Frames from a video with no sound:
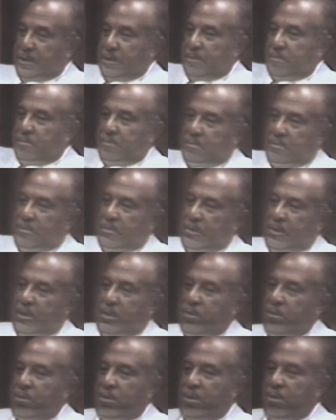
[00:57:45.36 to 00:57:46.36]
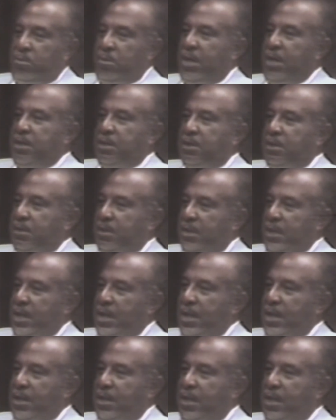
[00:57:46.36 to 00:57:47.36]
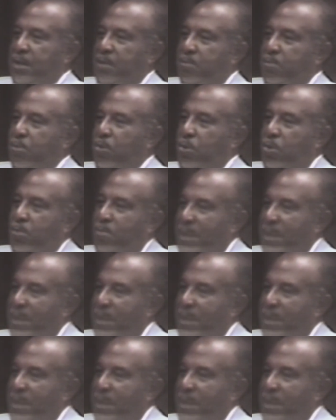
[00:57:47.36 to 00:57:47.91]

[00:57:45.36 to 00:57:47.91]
a racial thing, and yet more